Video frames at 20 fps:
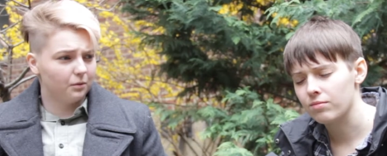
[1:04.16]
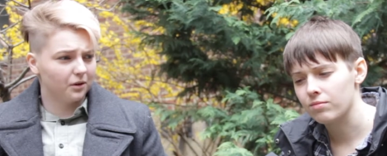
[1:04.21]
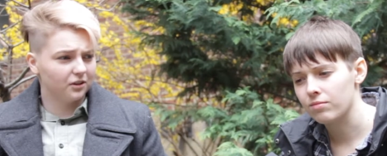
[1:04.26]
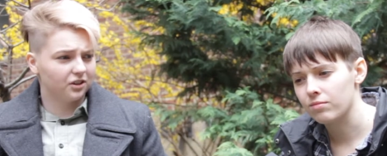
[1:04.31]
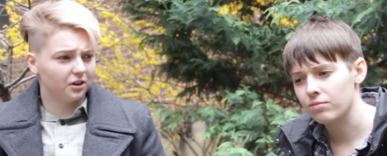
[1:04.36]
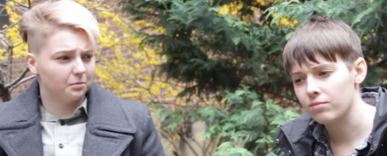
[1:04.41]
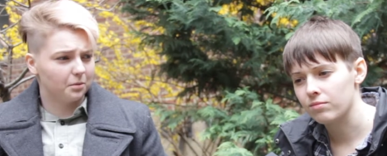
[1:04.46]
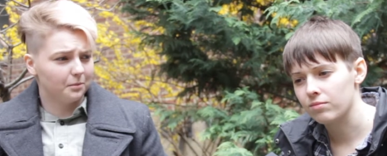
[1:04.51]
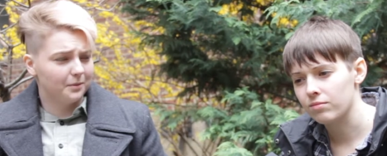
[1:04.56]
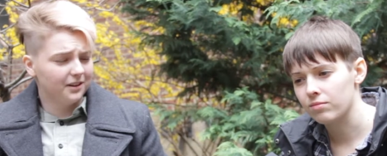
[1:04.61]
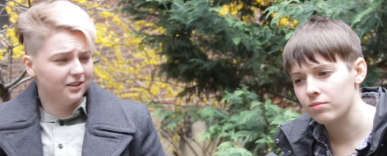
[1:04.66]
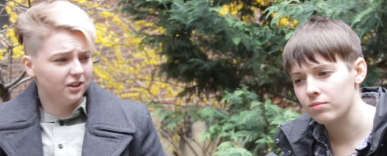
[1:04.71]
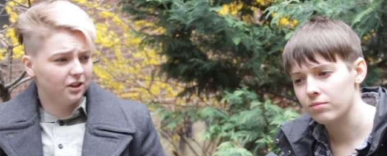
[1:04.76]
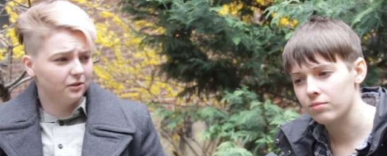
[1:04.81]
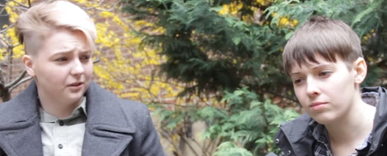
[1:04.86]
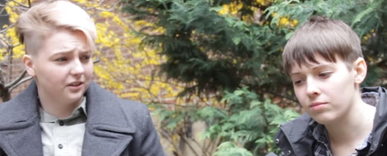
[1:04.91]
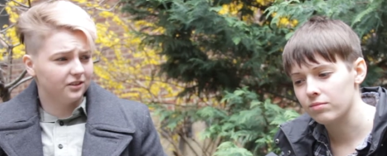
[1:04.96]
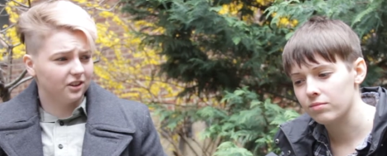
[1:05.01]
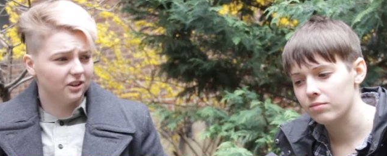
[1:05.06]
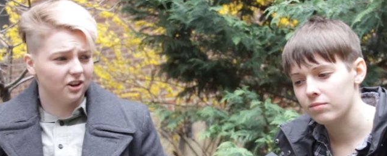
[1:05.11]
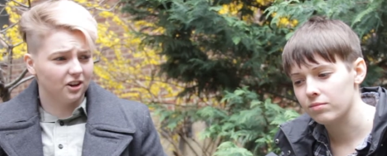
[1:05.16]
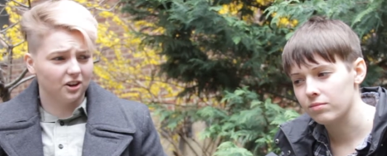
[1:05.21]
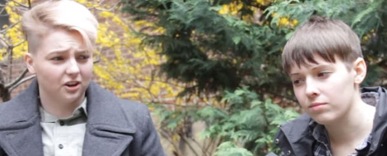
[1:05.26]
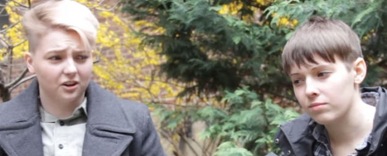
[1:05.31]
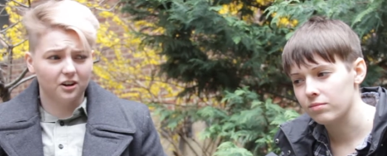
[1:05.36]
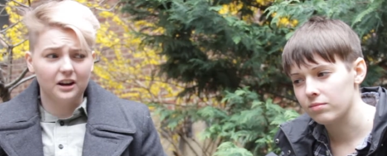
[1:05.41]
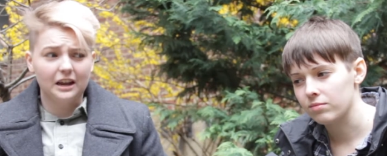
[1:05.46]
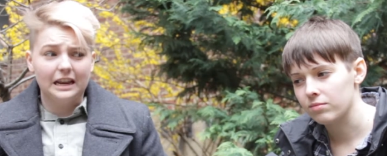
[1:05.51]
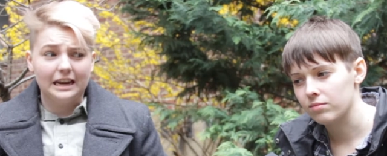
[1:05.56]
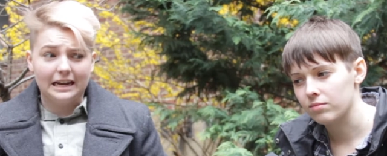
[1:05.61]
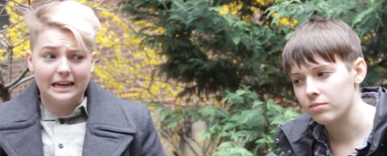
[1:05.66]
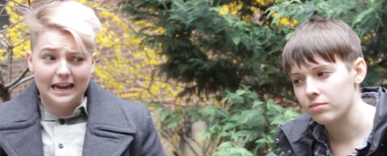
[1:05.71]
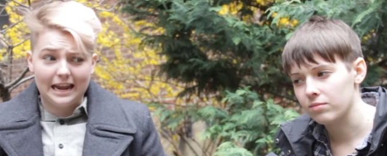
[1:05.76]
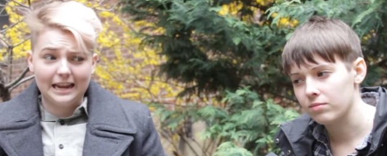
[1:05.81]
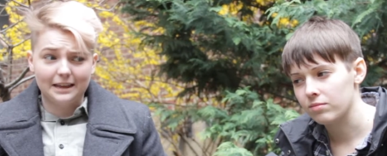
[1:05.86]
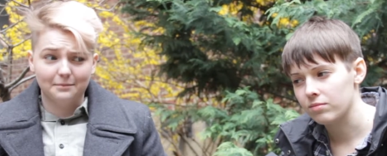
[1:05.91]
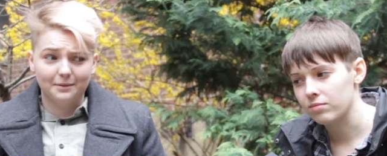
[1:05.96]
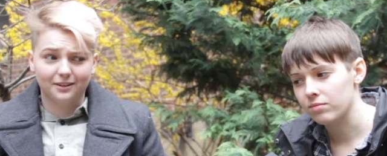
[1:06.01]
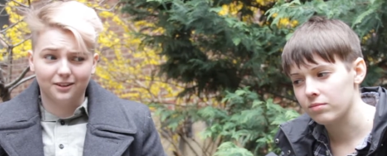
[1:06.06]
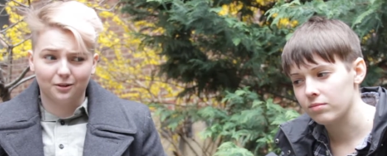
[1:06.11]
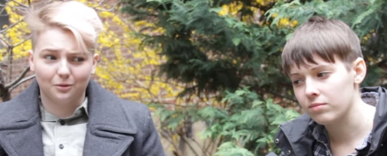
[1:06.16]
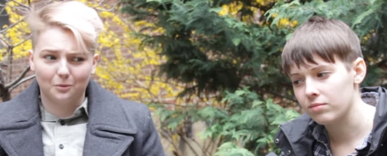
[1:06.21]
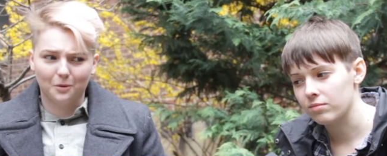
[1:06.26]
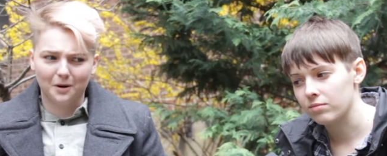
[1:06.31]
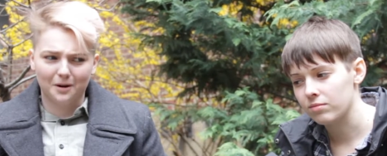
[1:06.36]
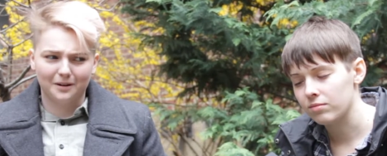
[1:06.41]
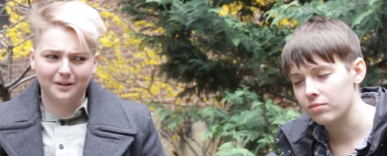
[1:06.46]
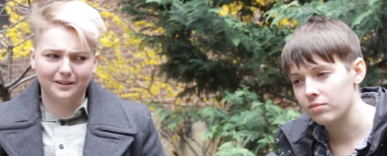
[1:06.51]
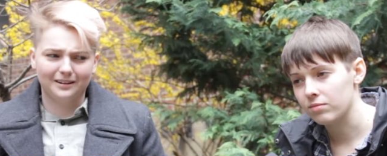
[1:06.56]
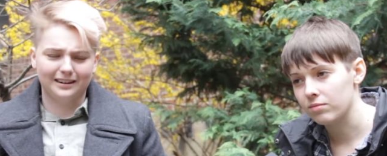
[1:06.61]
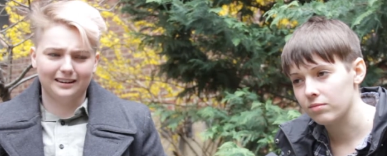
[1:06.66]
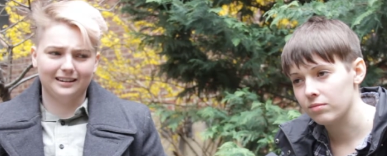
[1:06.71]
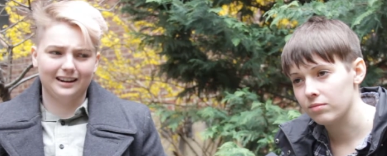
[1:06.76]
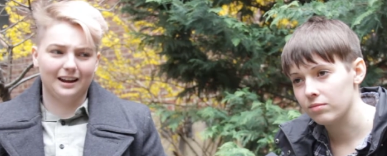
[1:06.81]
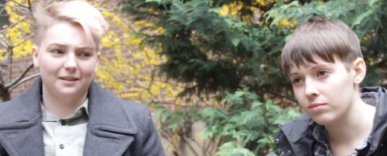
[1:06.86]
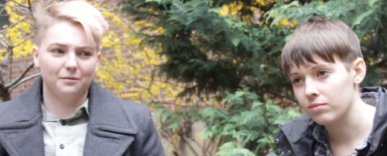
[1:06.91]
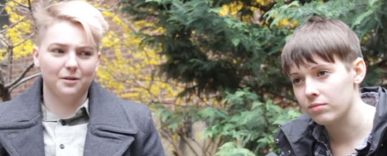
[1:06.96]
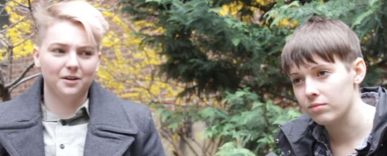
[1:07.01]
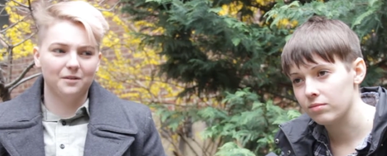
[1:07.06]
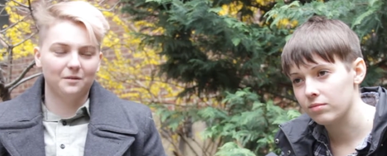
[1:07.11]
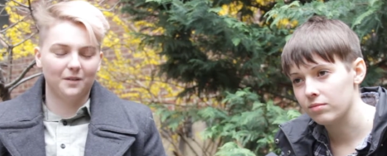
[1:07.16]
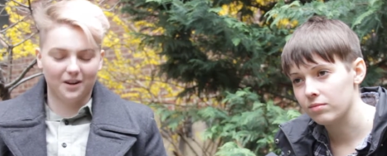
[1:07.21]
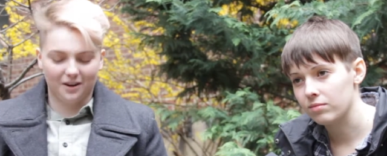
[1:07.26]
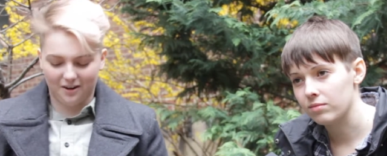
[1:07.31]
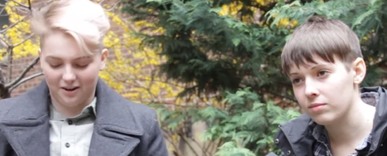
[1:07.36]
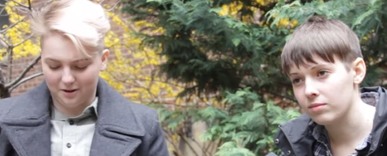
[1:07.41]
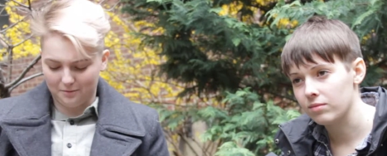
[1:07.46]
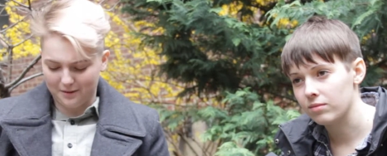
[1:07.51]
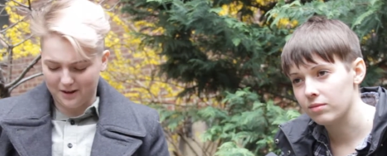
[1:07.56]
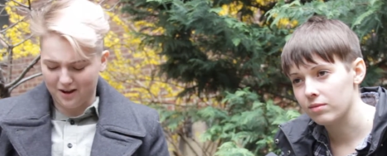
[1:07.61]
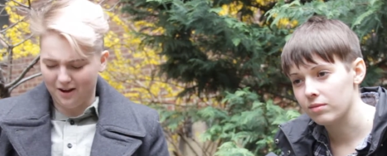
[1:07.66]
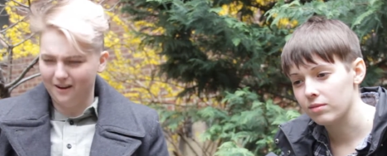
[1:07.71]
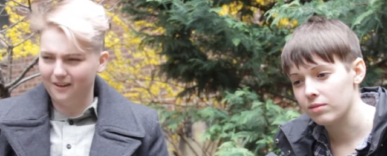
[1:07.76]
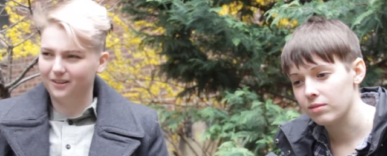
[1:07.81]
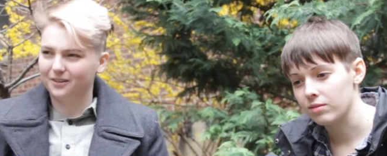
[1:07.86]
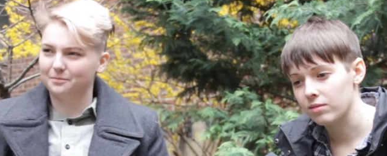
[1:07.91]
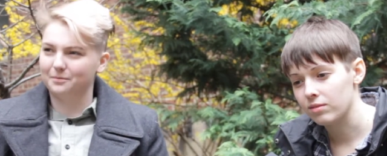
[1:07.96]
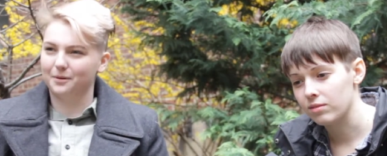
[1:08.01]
Speaker 1: Words are promiscuous, and her name is a word, and I wouldn't want her to be called